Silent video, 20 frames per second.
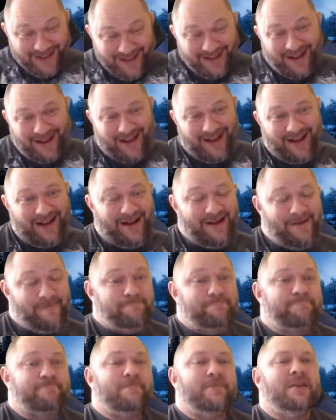Um,
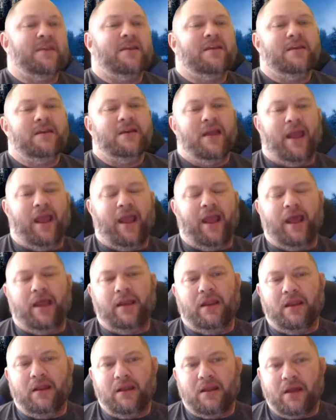
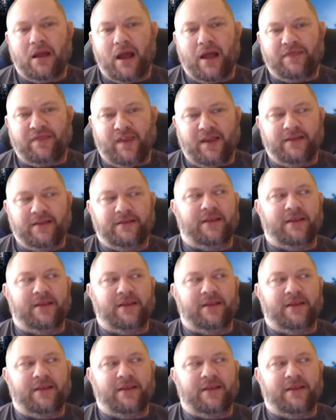and I think